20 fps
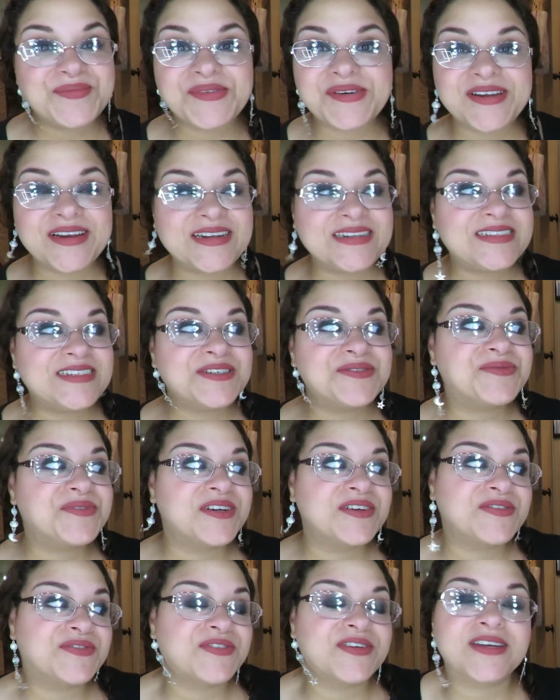But I didn't
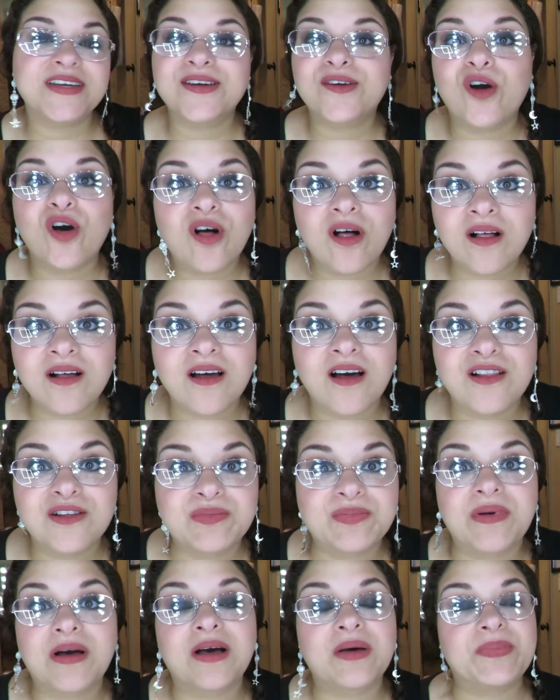want to freaking call
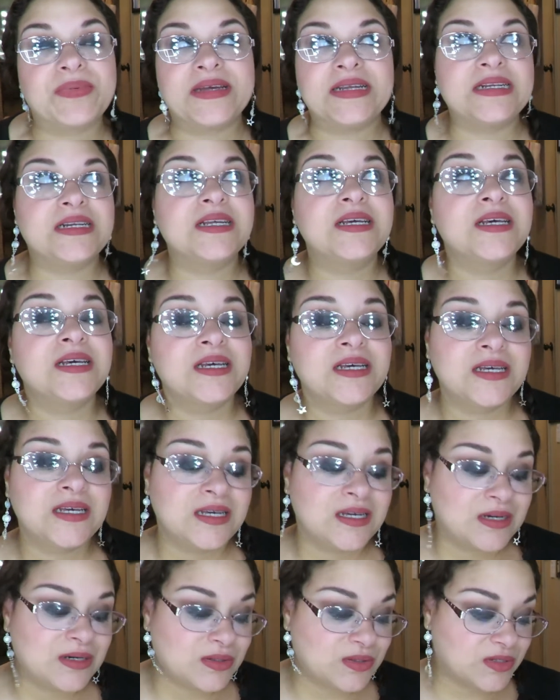Colourpop
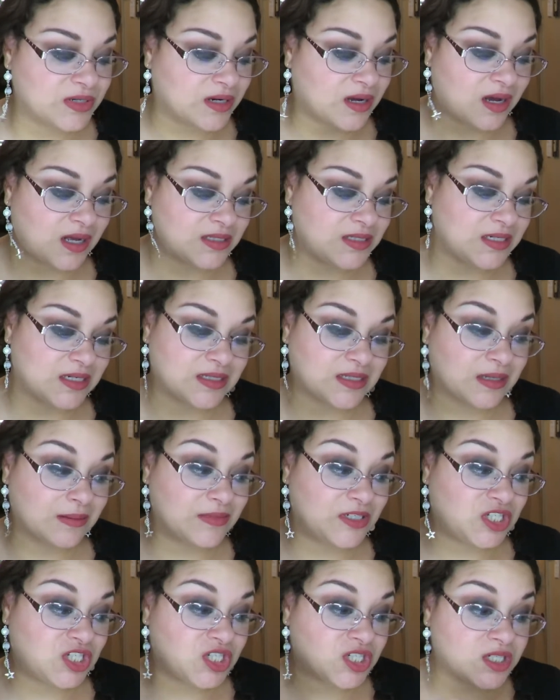or contact
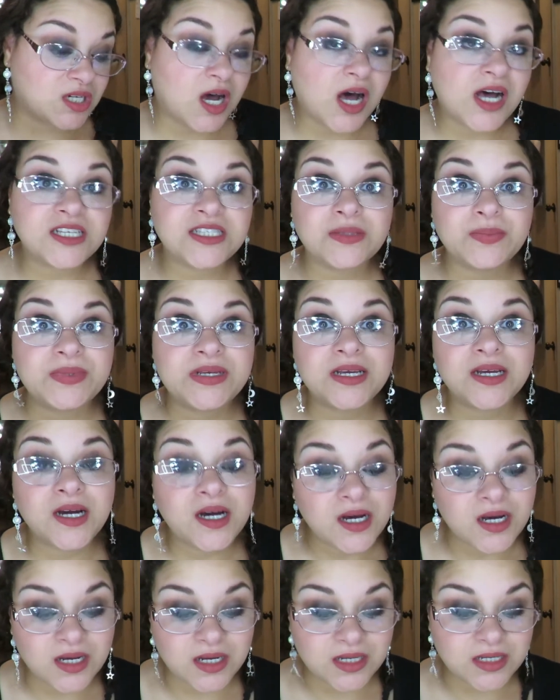them just
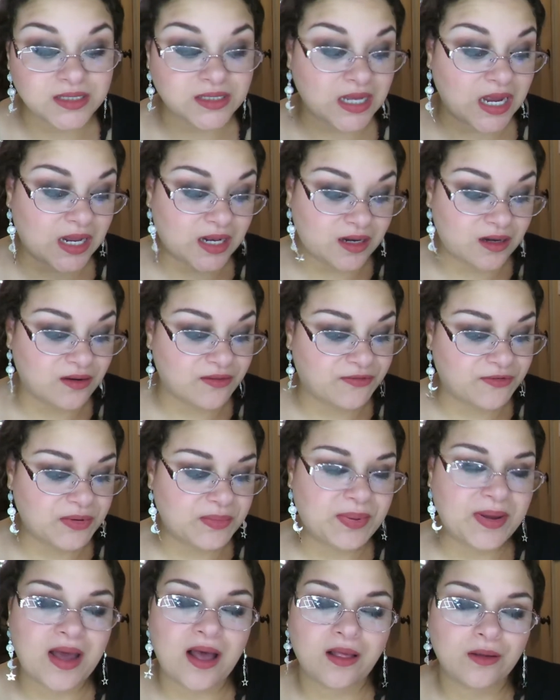because I need a free
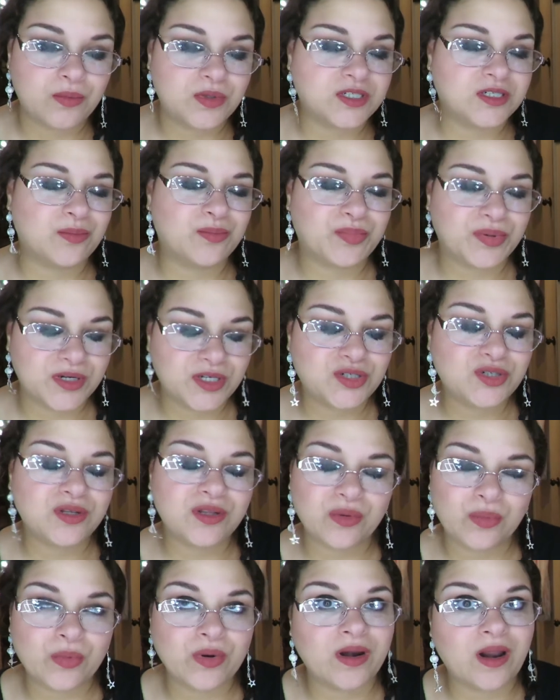palette, which I'm pretty sure
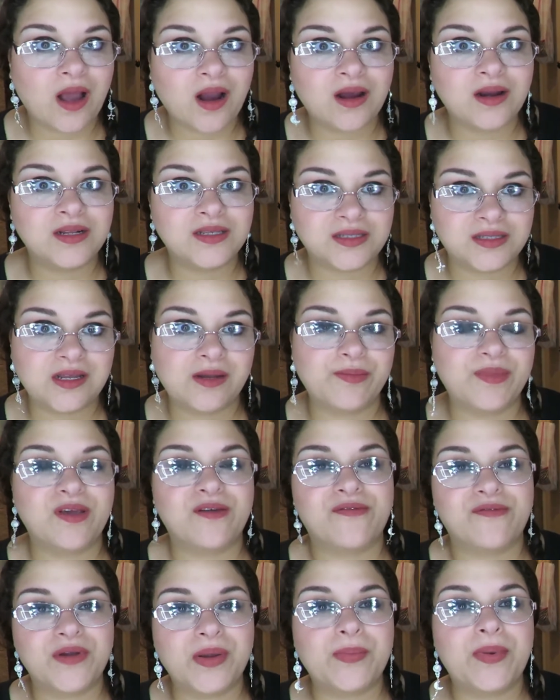they were not going to send me
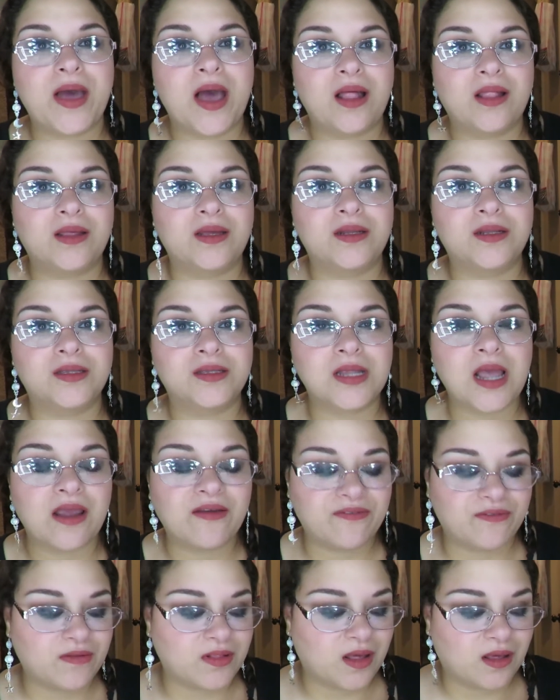a free palette. I
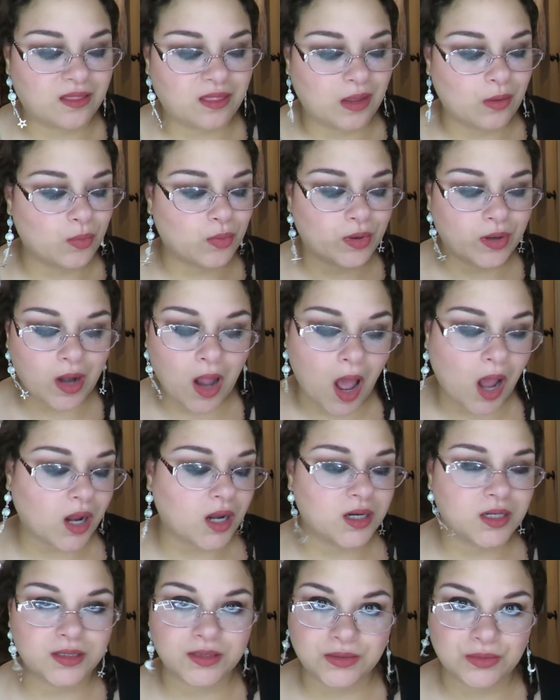feel like they were not
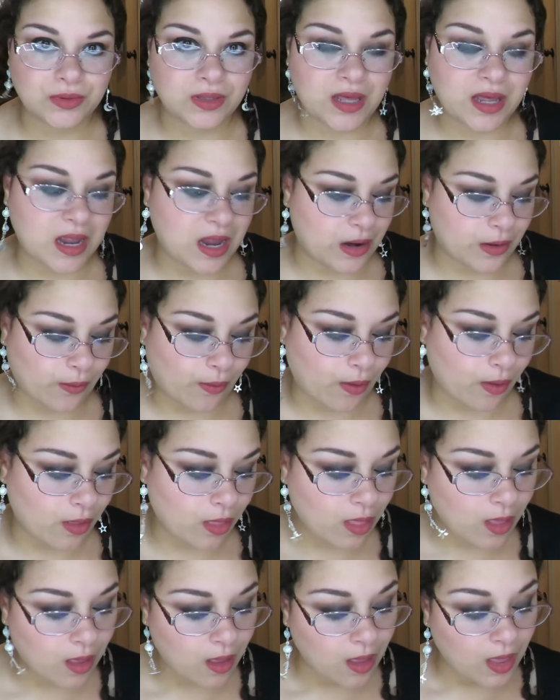going to do that at all.